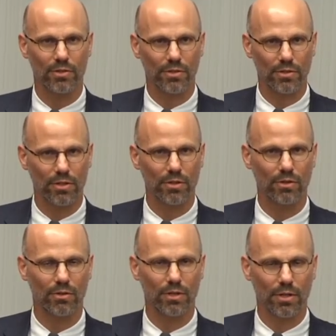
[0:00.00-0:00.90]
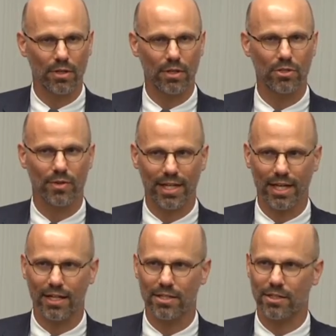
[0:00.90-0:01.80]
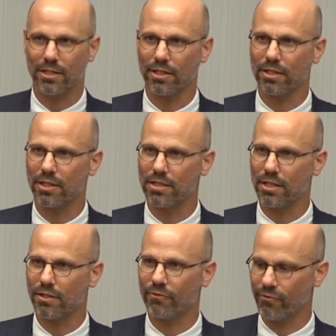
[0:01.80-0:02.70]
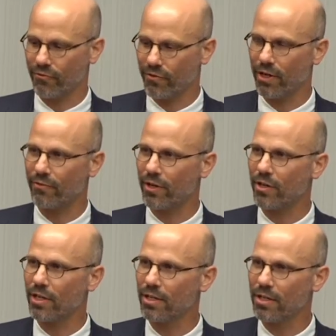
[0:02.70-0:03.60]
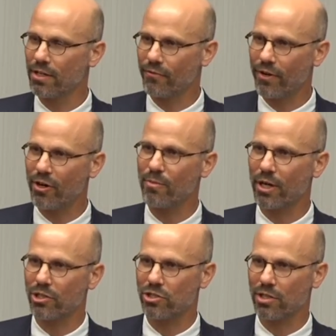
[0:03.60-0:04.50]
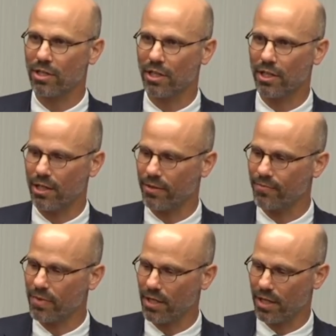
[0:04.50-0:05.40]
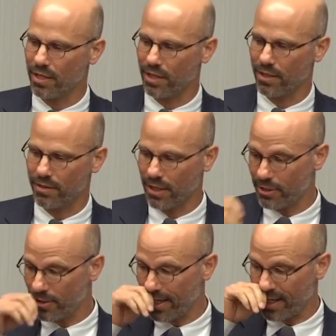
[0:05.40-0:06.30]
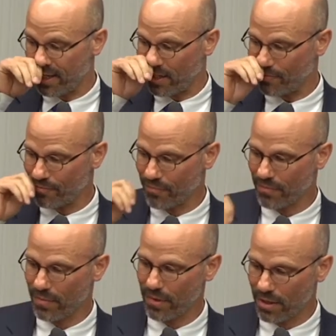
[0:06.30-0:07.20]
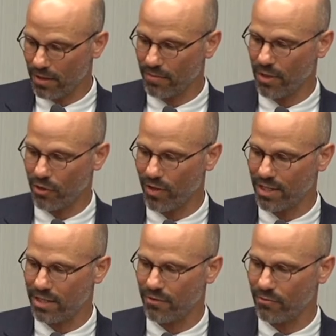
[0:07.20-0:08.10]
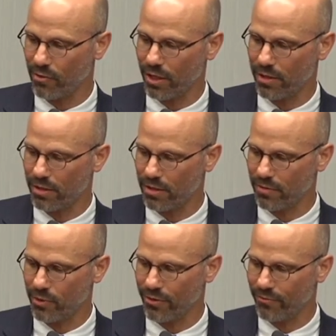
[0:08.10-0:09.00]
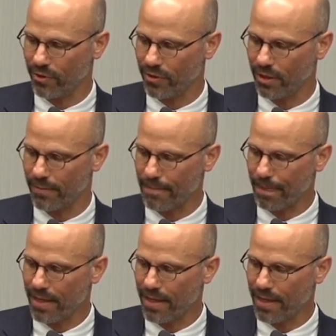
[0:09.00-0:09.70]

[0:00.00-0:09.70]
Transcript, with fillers: So, so again, it's a, it's a very very much uh, a, a, a, um, a, grantee run one run thing.